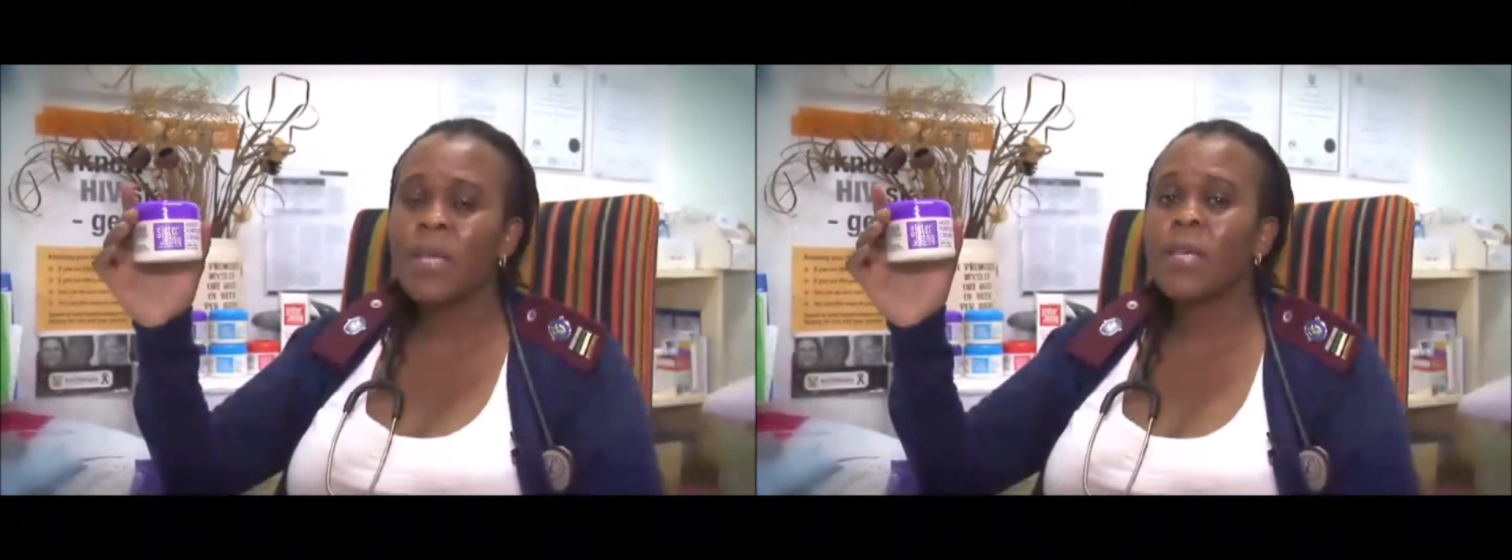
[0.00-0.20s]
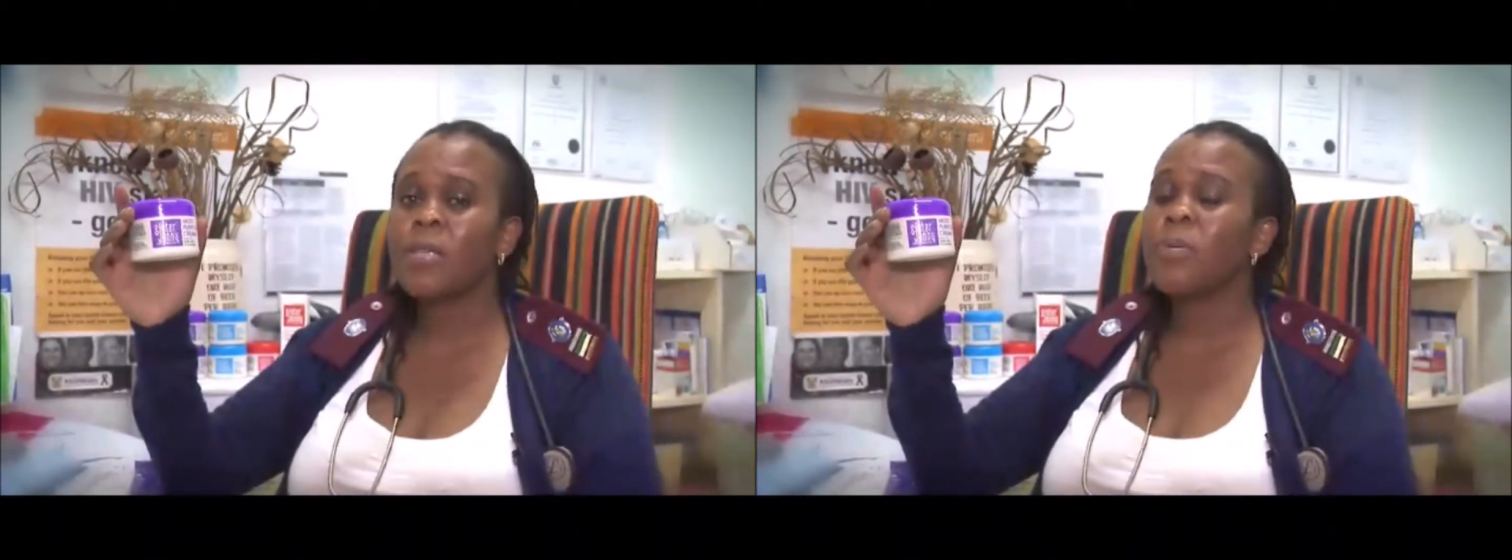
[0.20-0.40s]

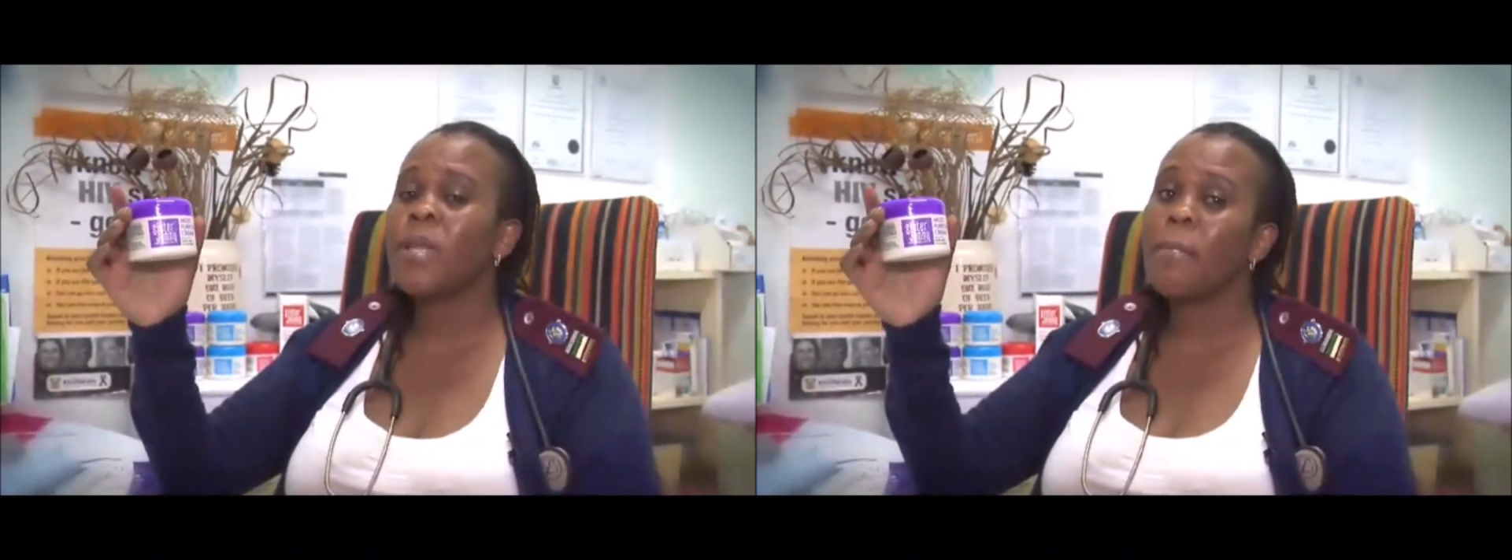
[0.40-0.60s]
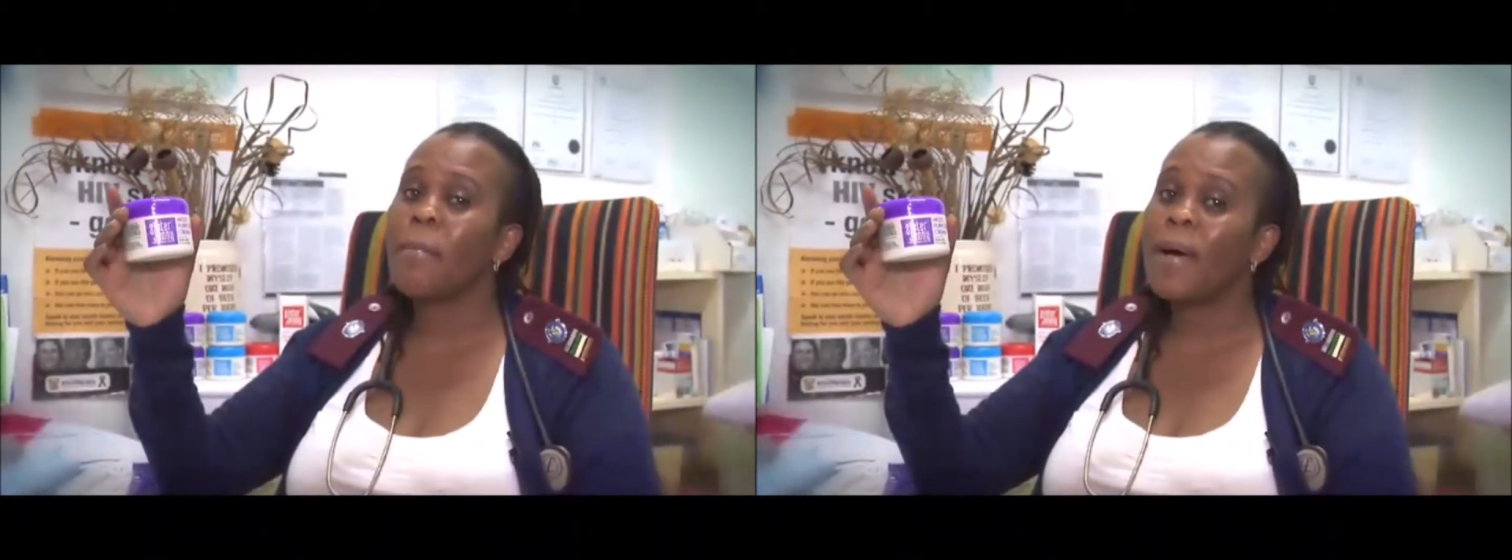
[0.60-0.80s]
it has
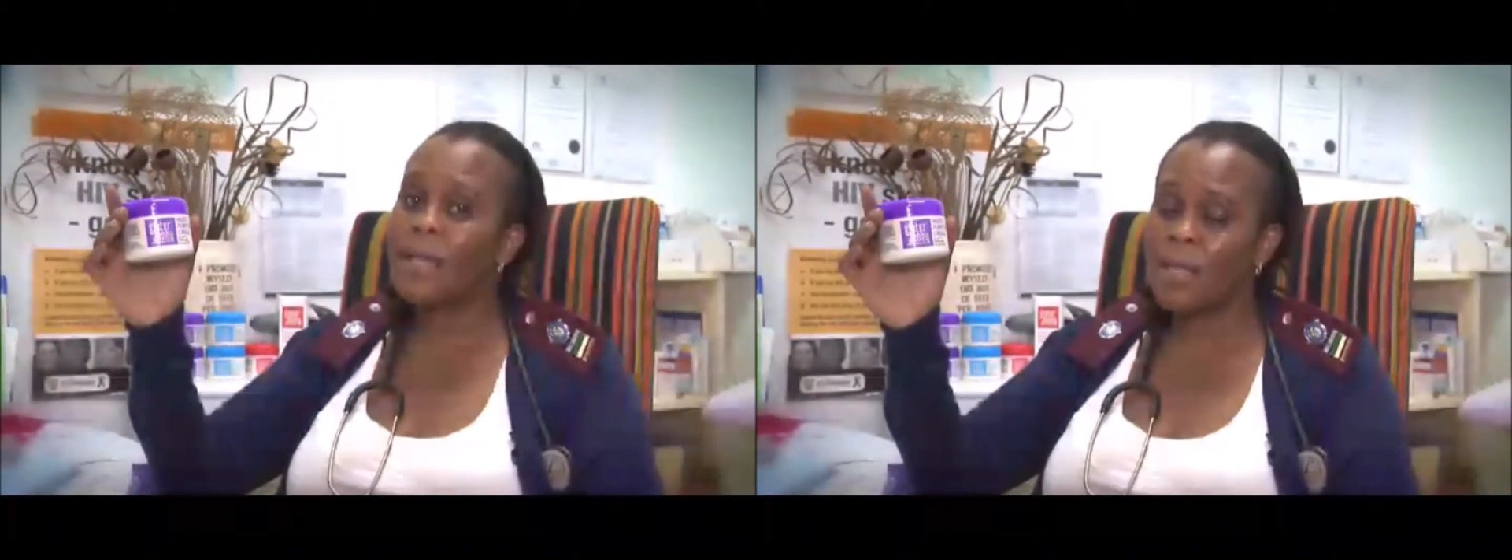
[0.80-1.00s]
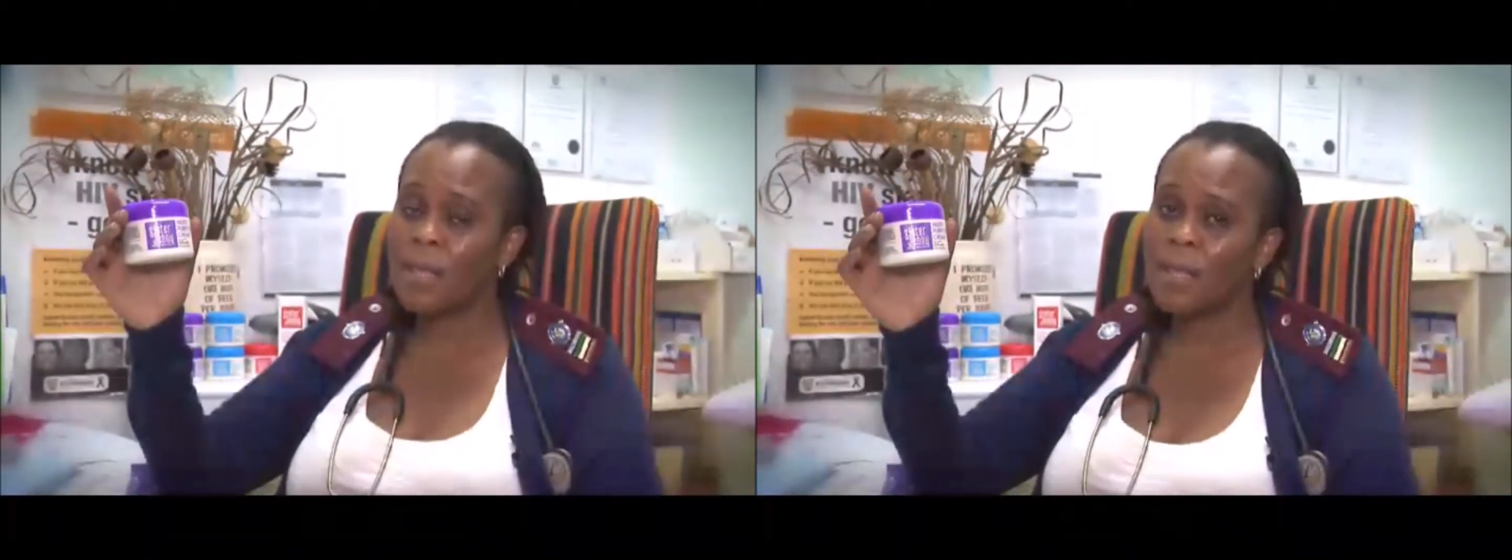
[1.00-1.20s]
been a
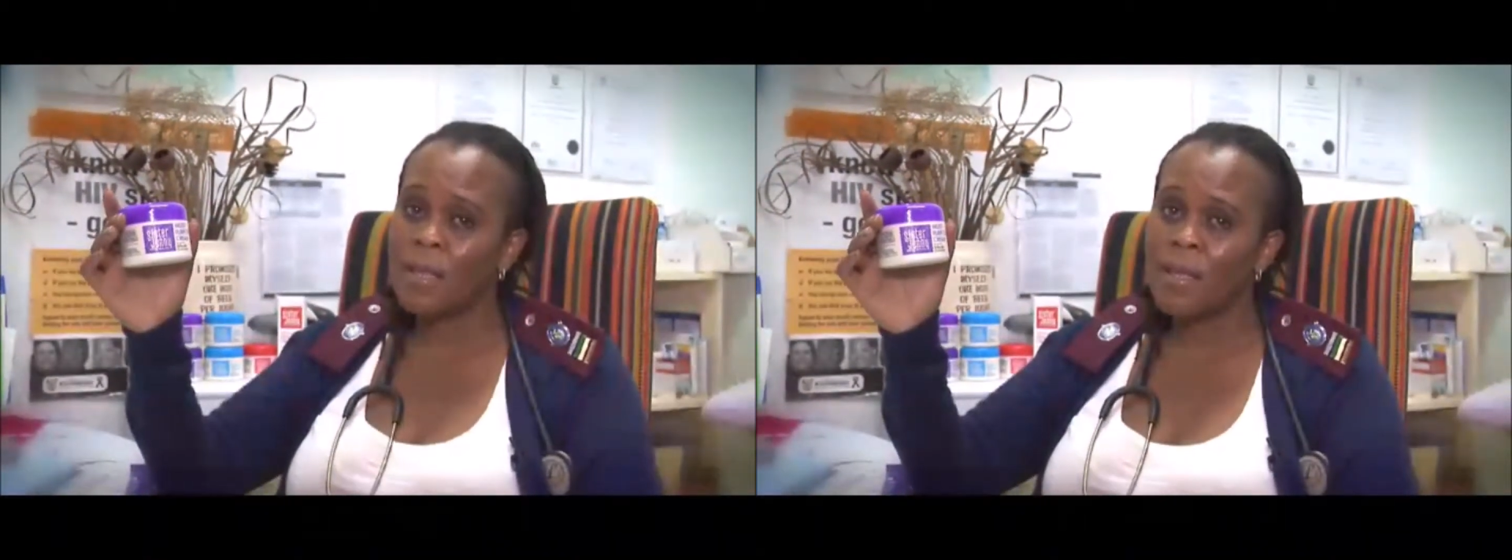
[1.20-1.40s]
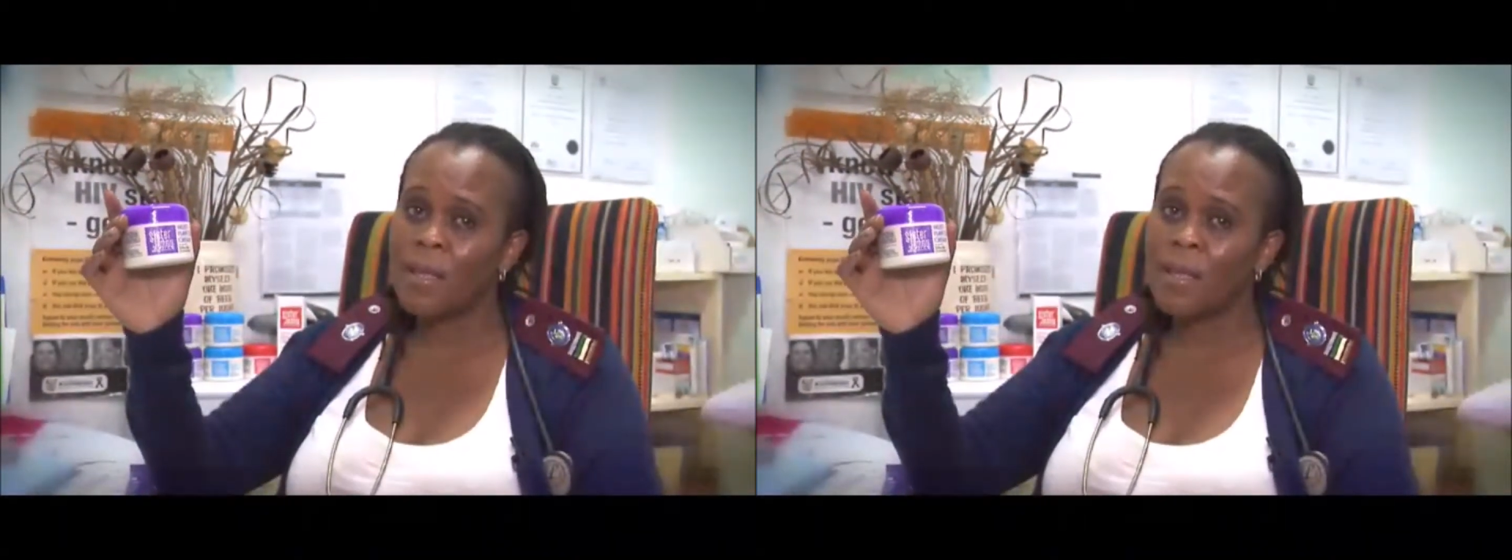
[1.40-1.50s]
month.